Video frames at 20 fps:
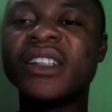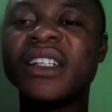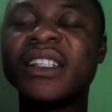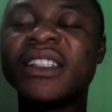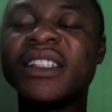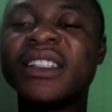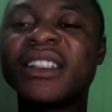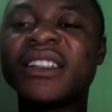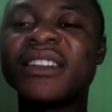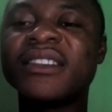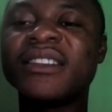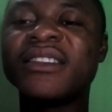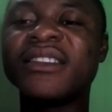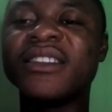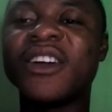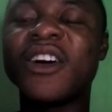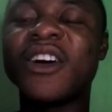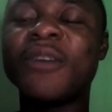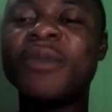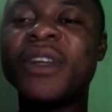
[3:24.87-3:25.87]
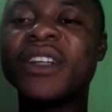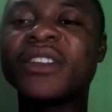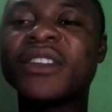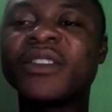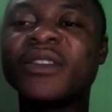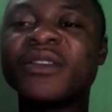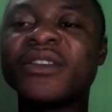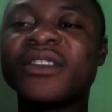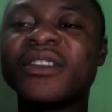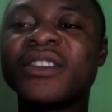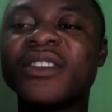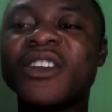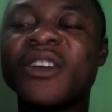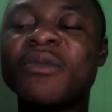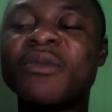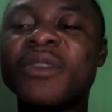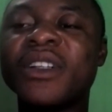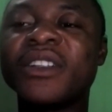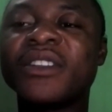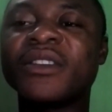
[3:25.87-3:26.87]
And God bless you.
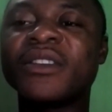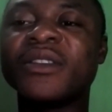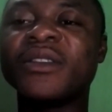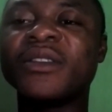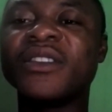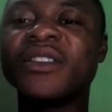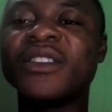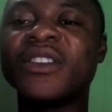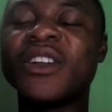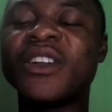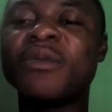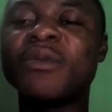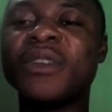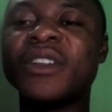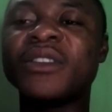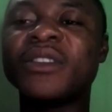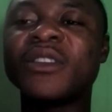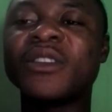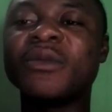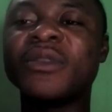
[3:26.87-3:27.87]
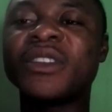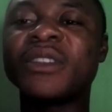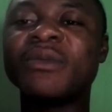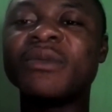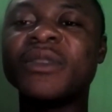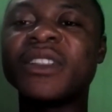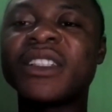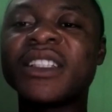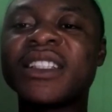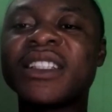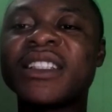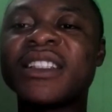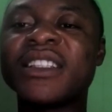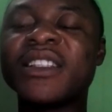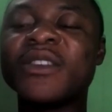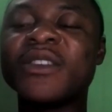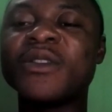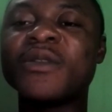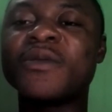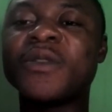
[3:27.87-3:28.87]
God bless you. God bless you, Mrs.
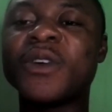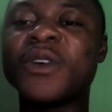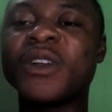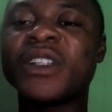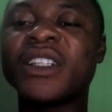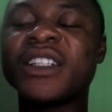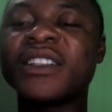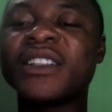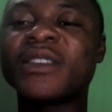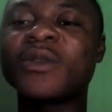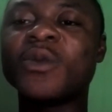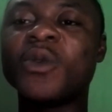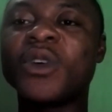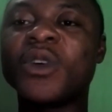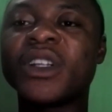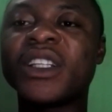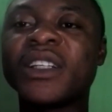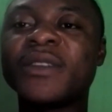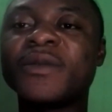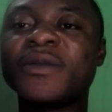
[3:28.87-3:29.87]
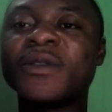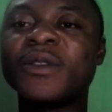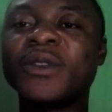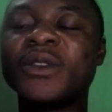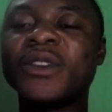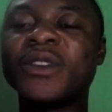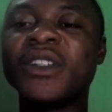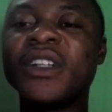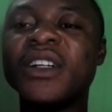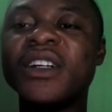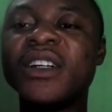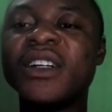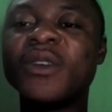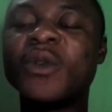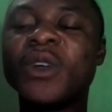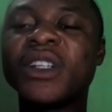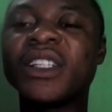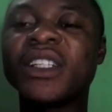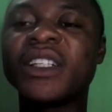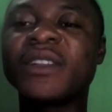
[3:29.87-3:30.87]
CEO, for this wonderful,
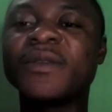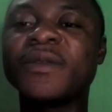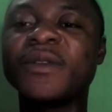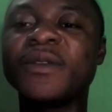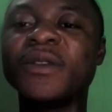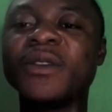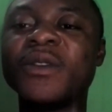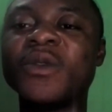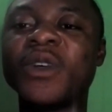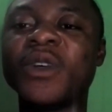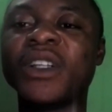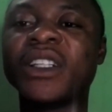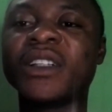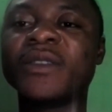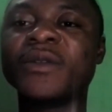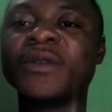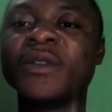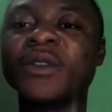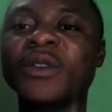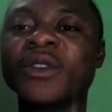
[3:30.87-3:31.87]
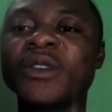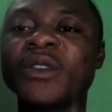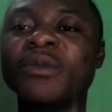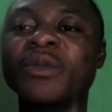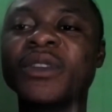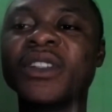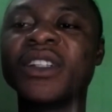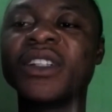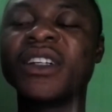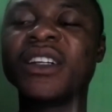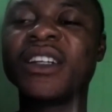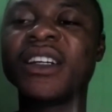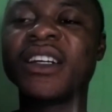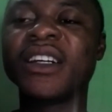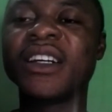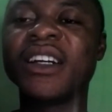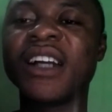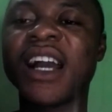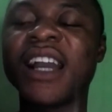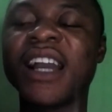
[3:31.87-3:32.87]
wonderful, wonderful group.
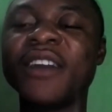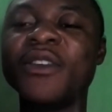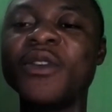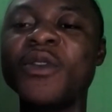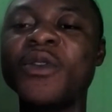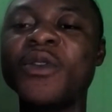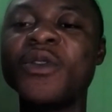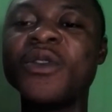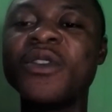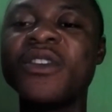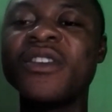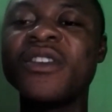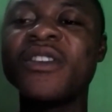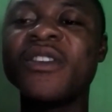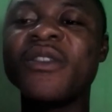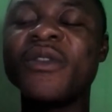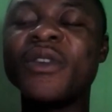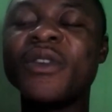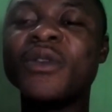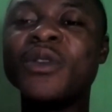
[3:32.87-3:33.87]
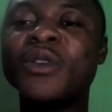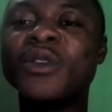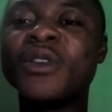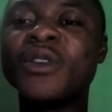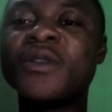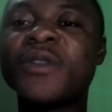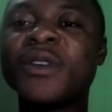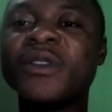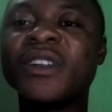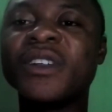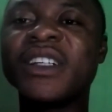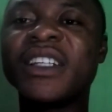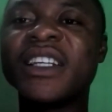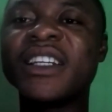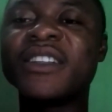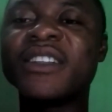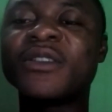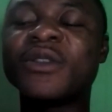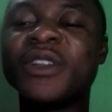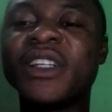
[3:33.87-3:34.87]
I know you will grow from
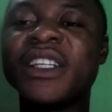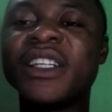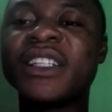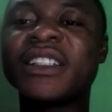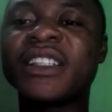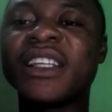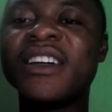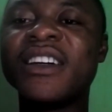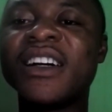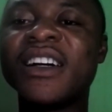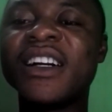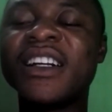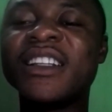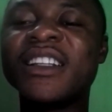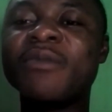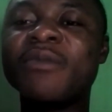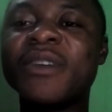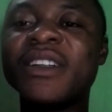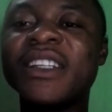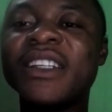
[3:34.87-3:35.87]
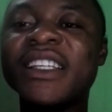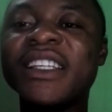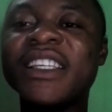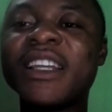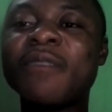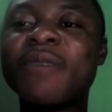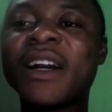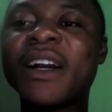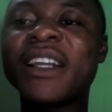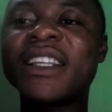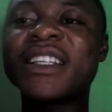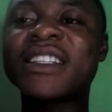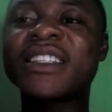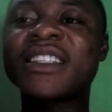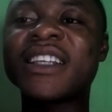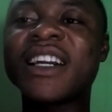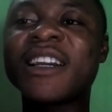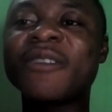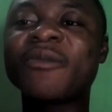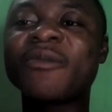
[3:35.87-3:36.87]
grace to grace. And the year by
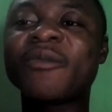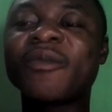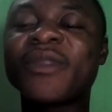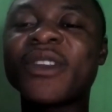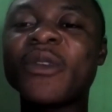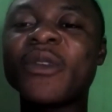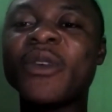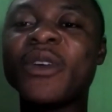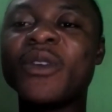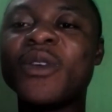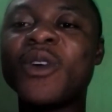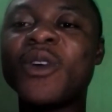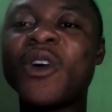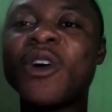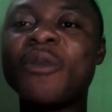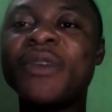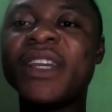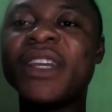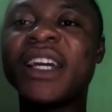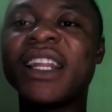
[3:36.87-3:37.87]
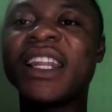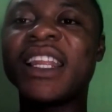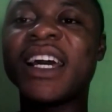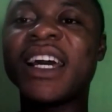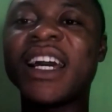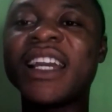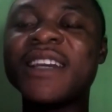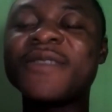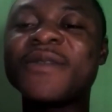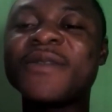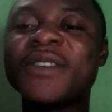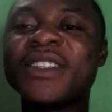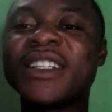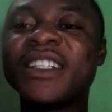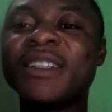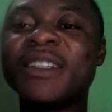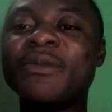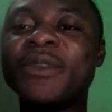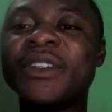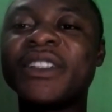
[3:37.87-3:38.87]
this time, we will all be alive
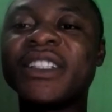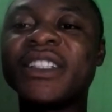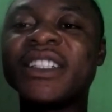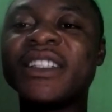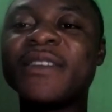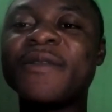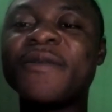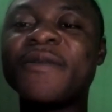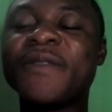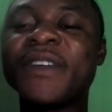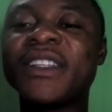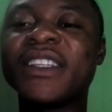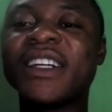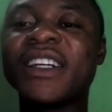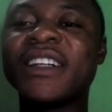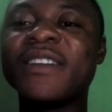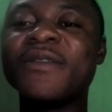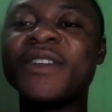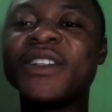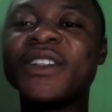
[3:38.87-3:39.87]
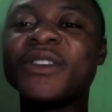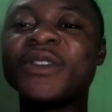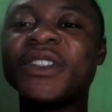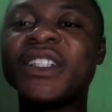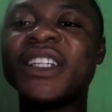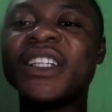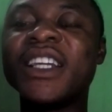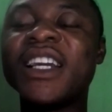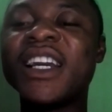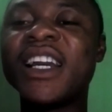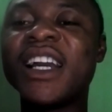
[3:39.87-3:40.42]
celebrating the 5th anniversary.